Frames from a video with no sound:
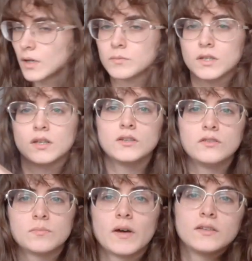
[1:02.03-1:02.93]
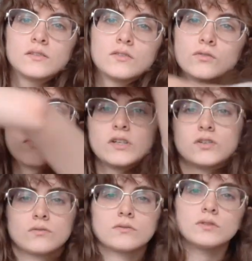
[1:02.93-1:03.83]
I'm gonna use my story
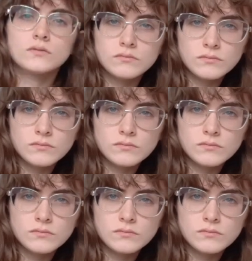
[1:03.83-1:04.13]
shawl.